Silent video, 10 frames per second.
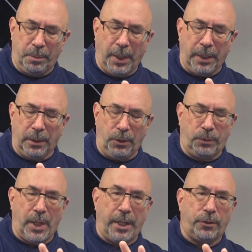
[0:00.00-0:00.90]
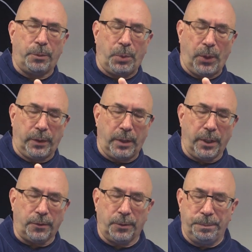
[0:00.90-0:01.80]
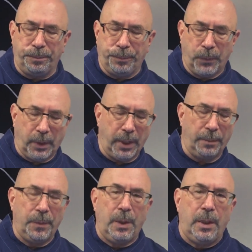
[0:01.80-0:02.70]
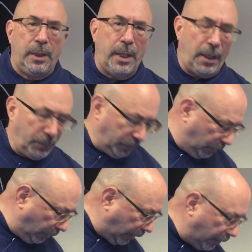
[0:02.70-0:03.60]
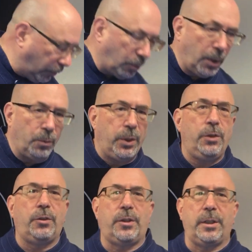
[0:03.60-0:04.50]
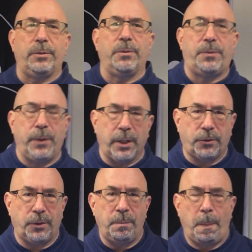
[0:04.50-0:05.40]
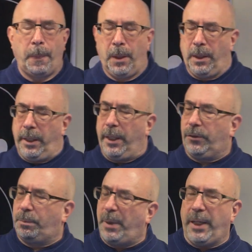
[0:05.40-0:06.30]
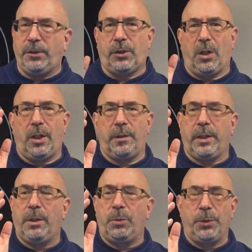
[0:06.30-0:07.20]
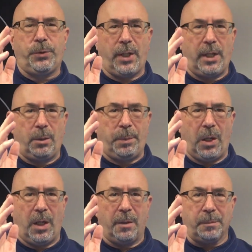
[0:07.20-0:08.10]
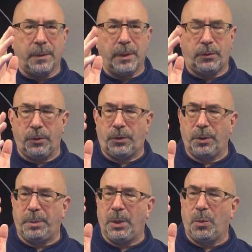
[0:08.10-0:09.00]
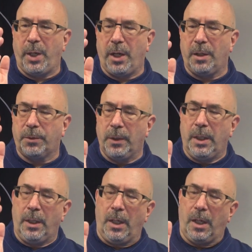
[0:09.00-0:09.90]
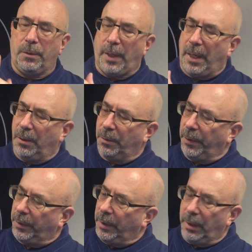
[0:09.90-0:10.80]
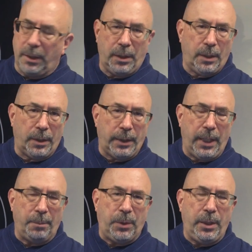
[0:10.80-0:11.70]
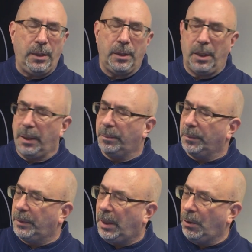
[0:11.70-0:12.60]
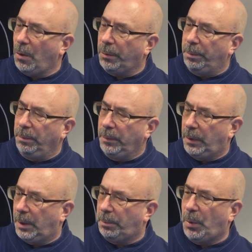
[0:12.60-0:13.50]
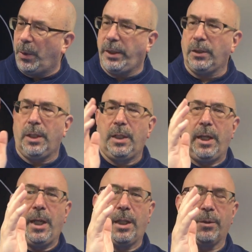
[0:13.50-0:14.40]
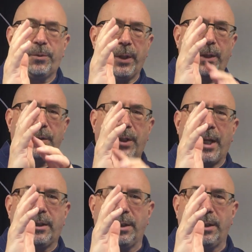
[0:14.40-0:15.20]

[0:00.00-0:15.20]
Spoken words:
But you've got to support this. Okay? Now, in Chen Taijiquan, we use a different fist. It's based on the roof tile palm that you should be aware of how with the empty laogong point and the fingers at